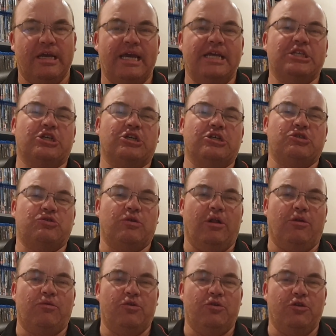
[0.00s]
engine
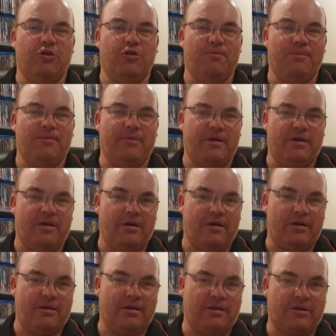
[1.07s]
control room,
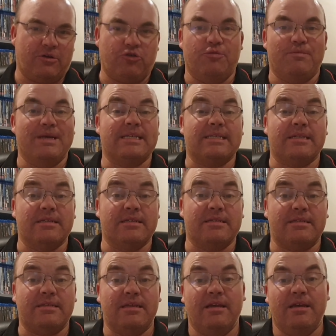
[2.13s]
the crew
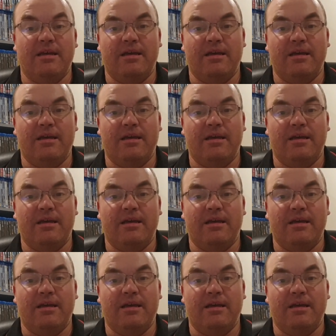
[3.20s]
messes,